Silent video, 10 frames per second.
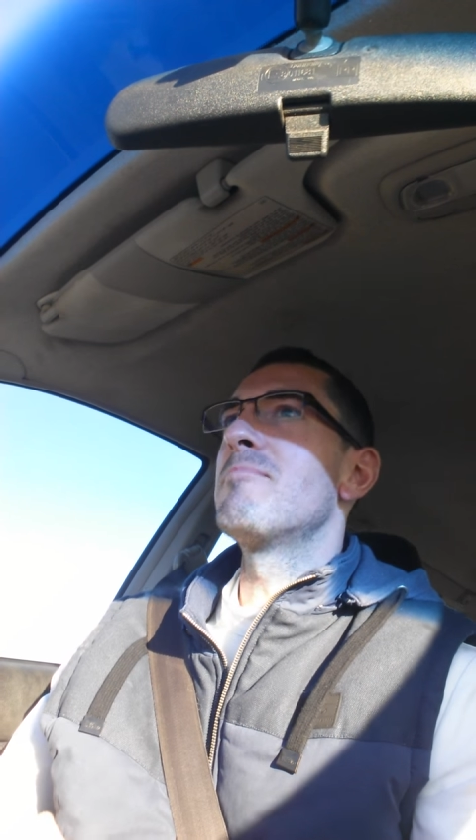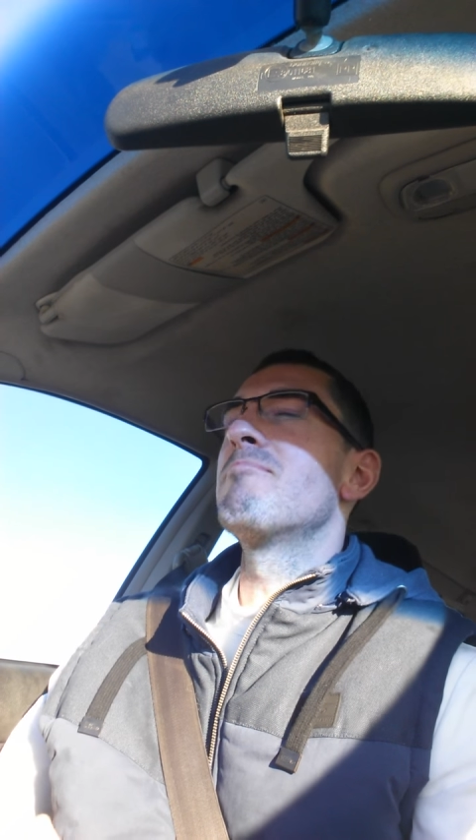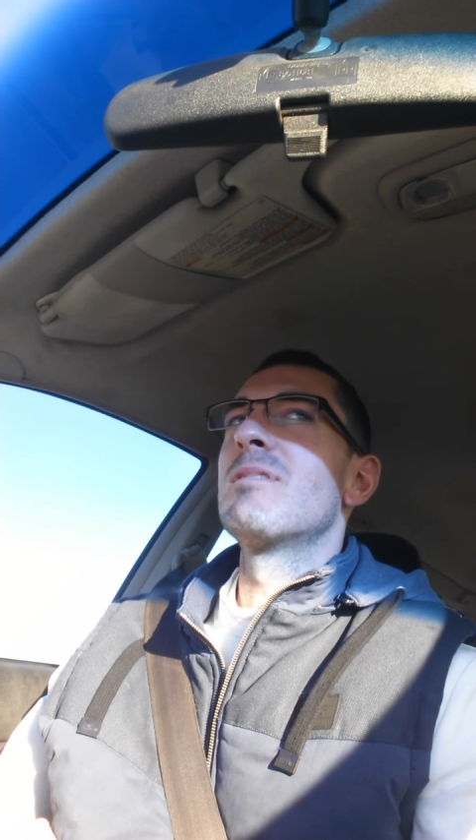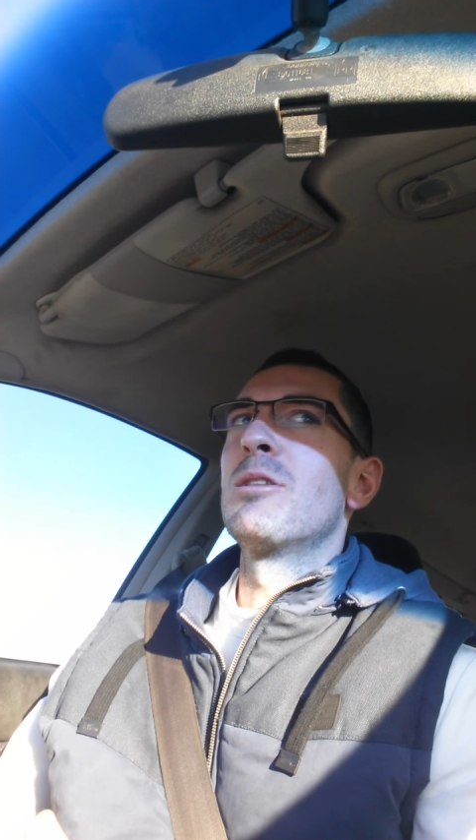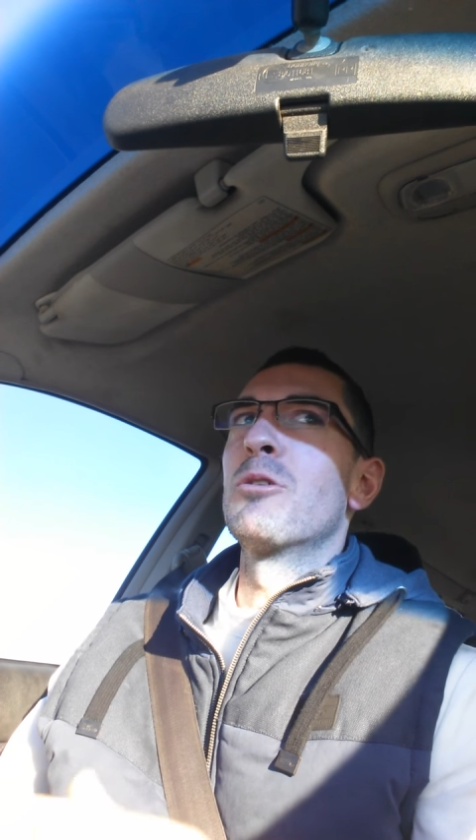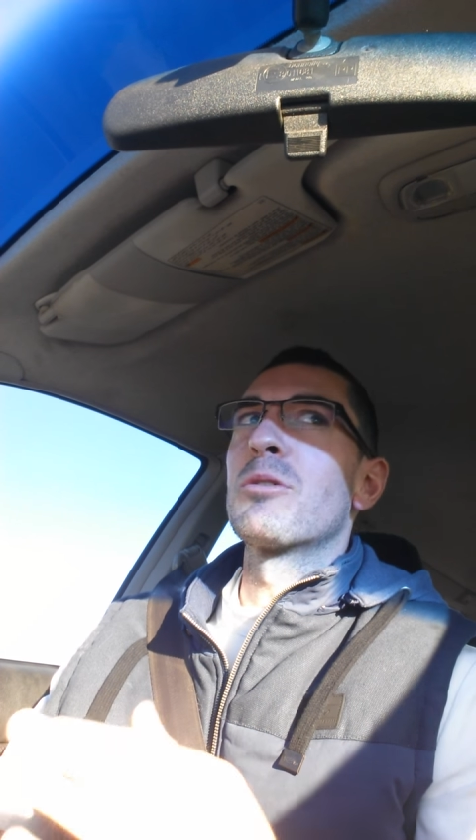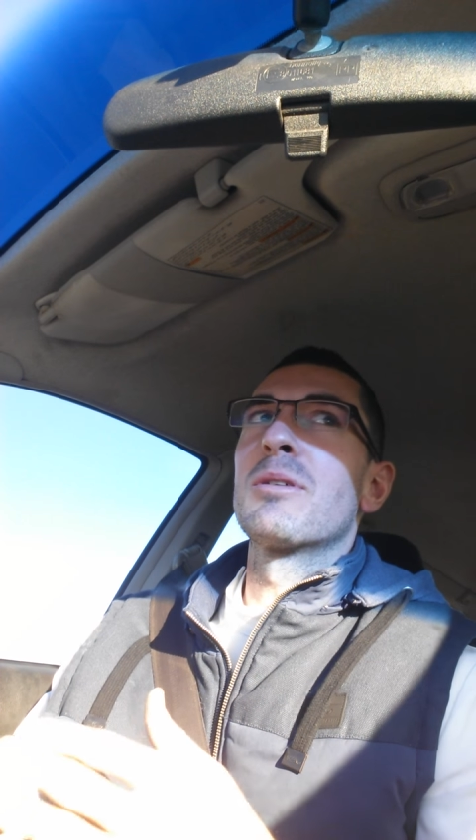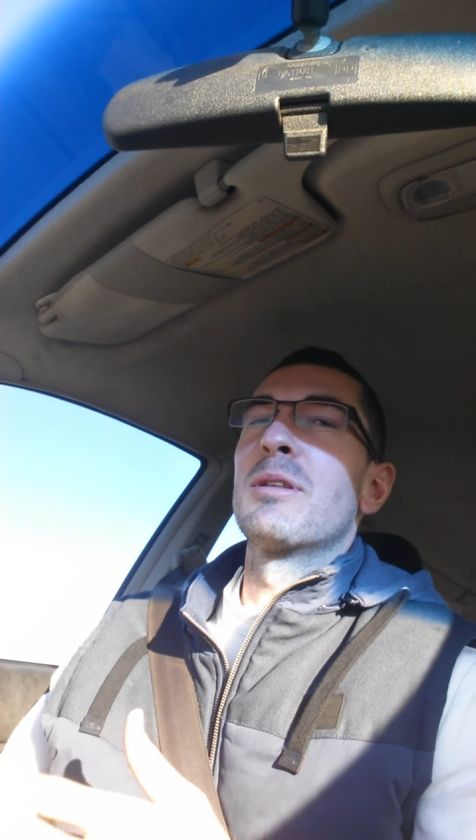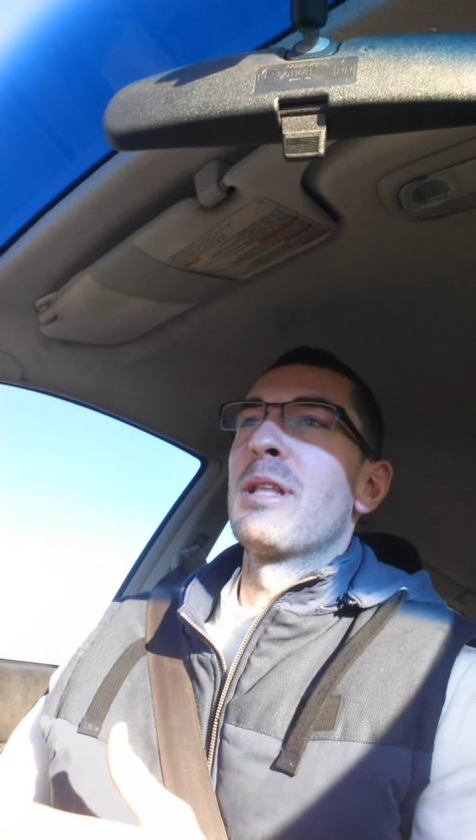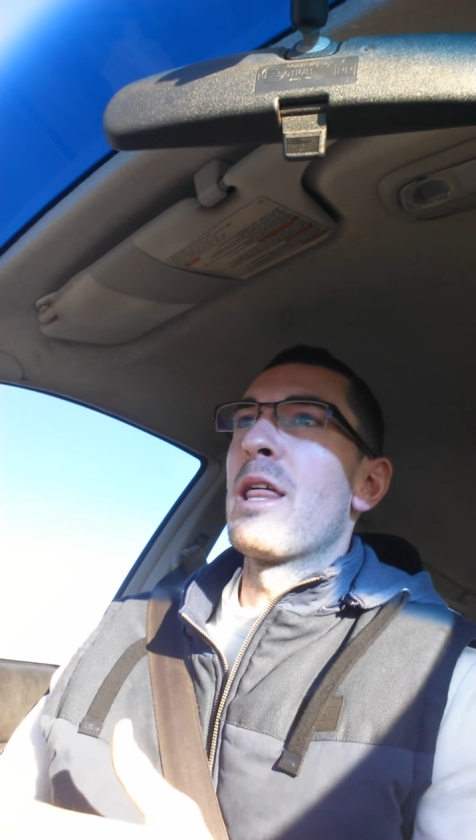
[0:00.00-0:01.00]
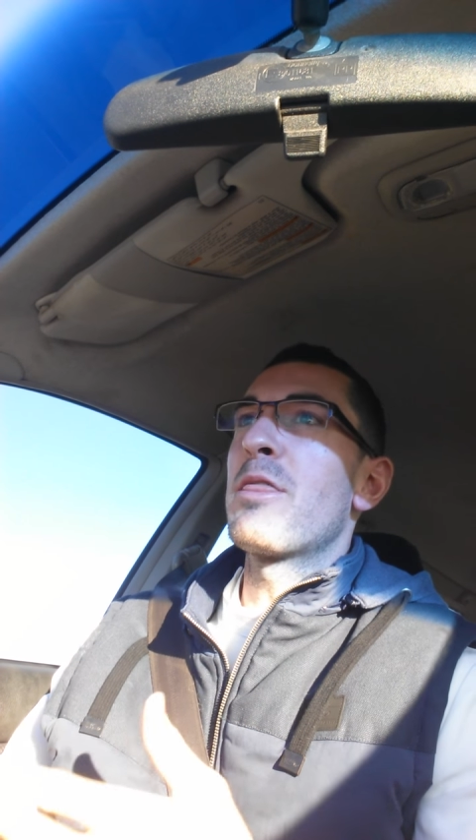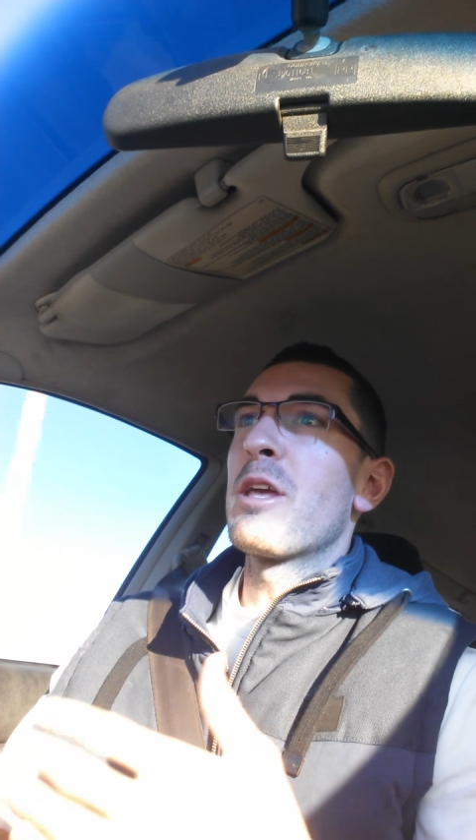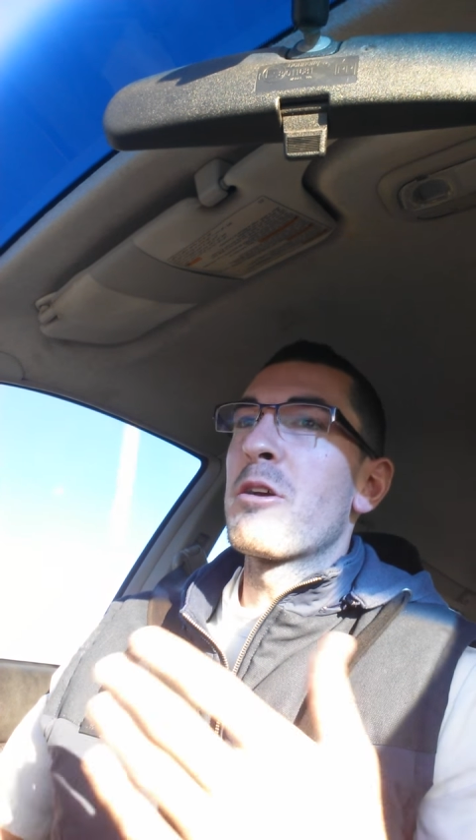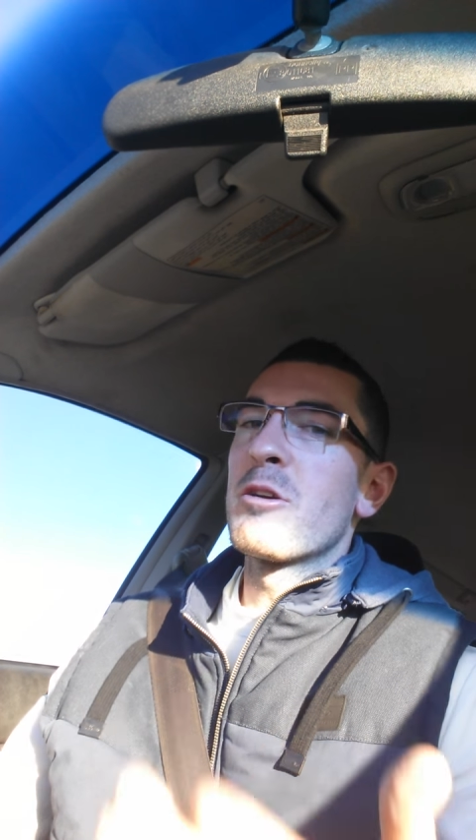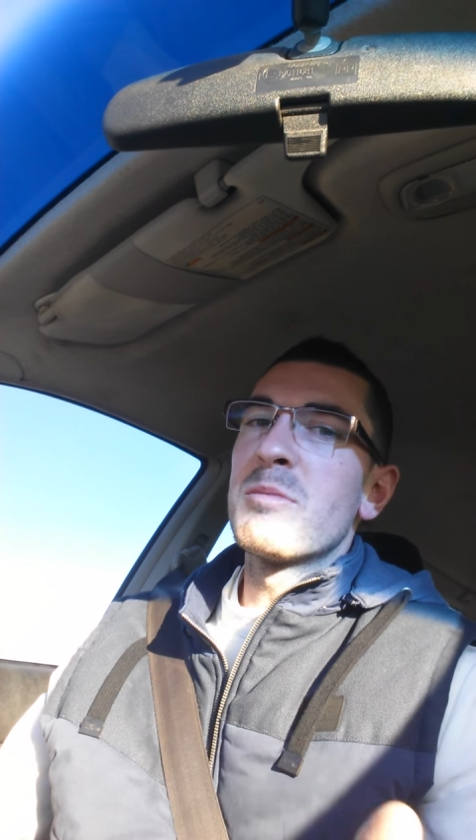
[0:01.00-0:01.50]
Look,
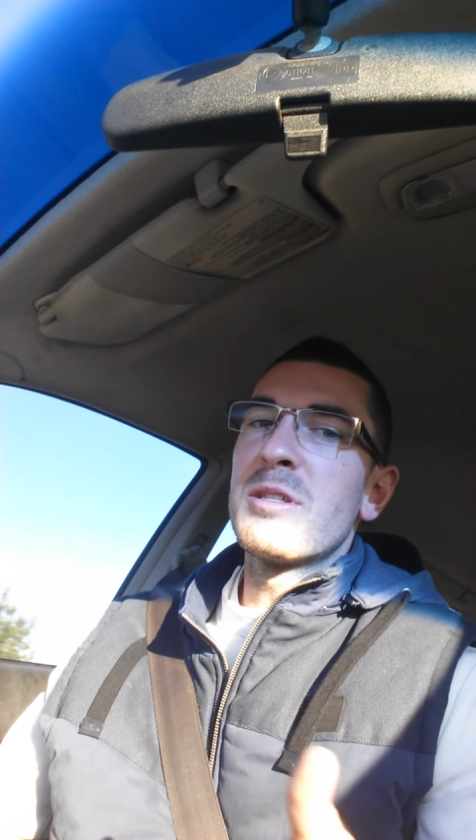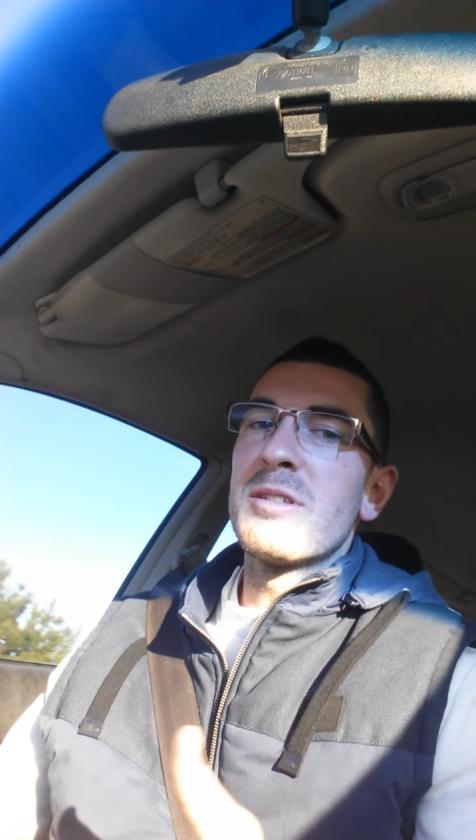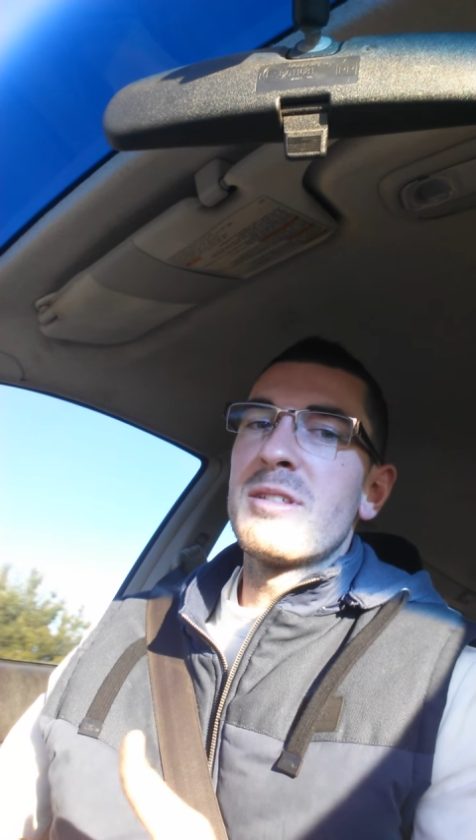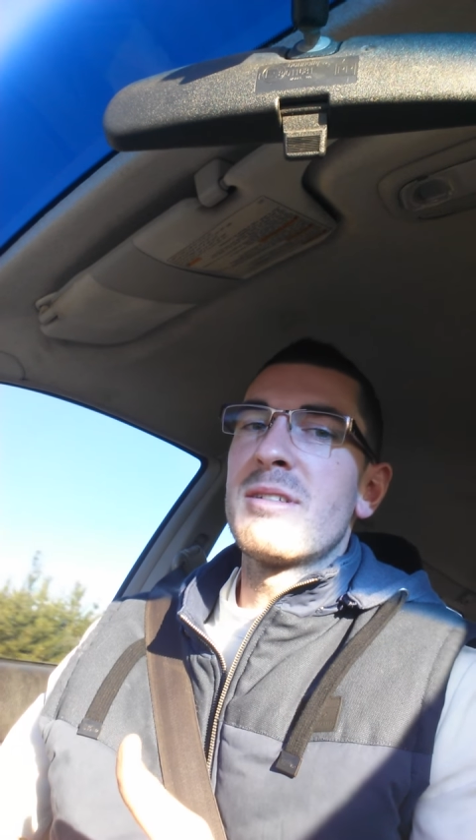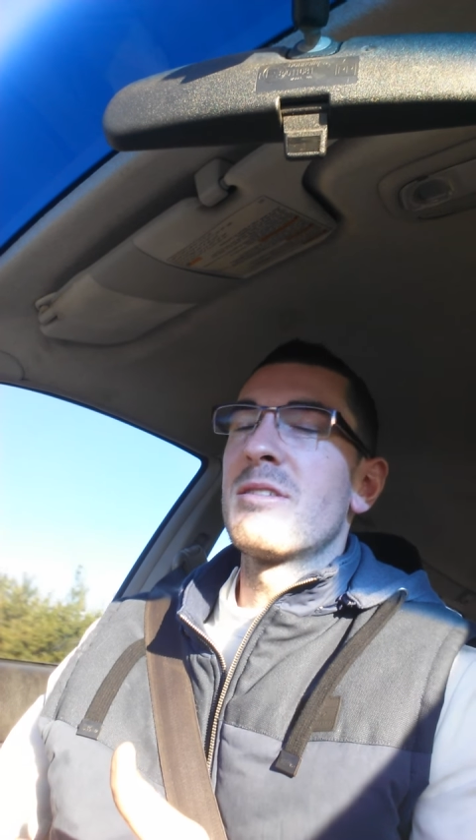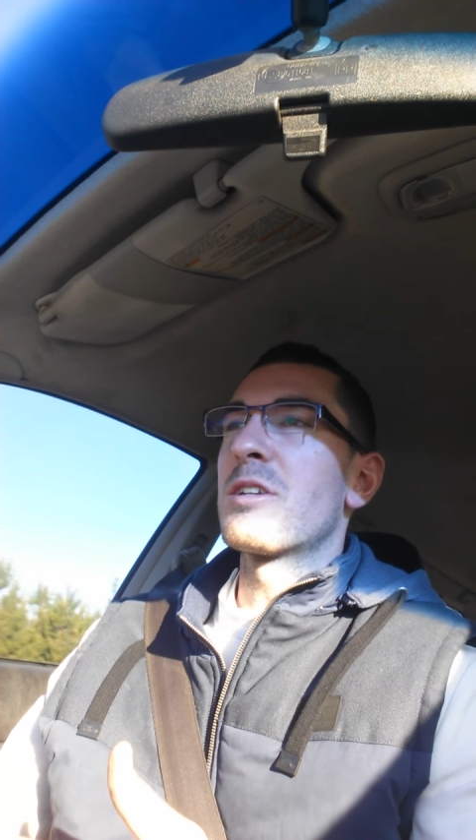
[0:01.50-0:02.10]
Ethereum's just